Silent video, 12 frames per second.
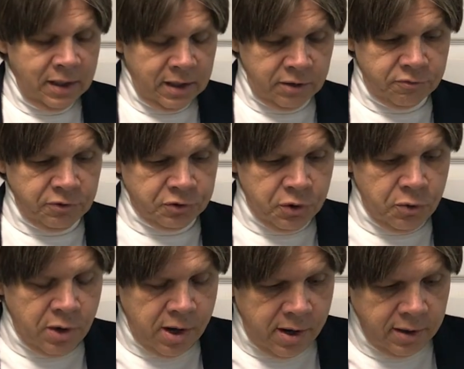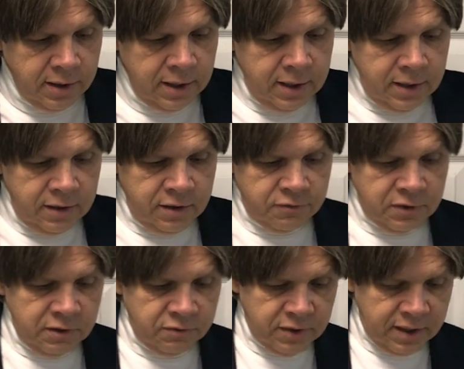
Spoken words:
It's the true God. It says